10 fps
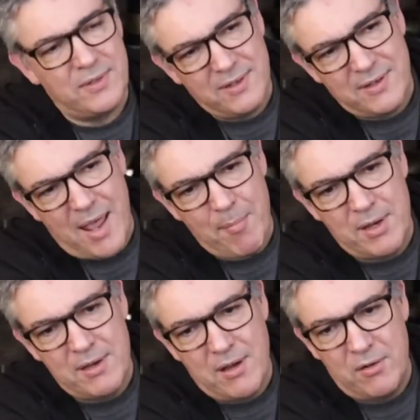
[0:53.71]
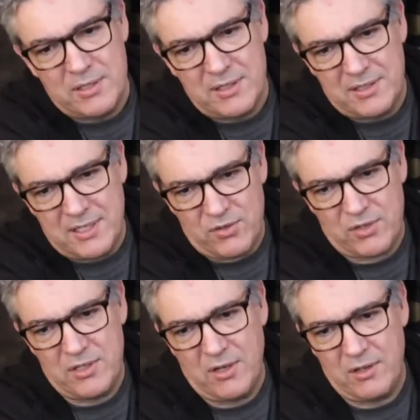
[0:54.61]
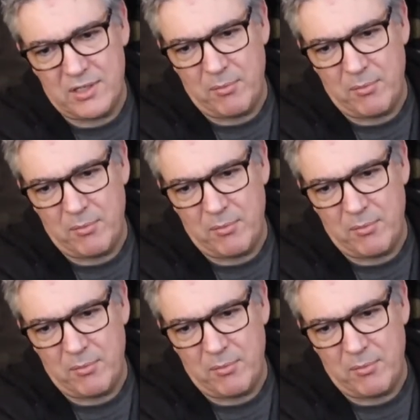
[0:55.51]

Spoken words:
lemon notes and citrus notes,